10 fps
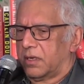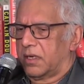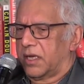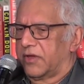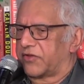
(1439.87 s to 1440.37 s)

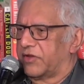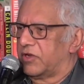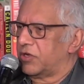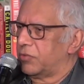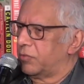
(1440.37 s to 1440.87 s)
has to
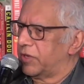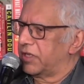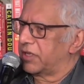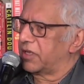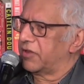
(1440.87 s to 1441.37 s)
do
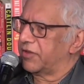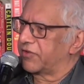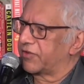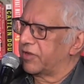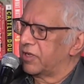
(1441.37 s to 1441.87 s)
with
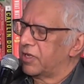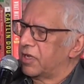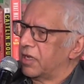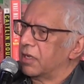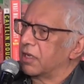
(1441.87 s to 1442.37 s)
is a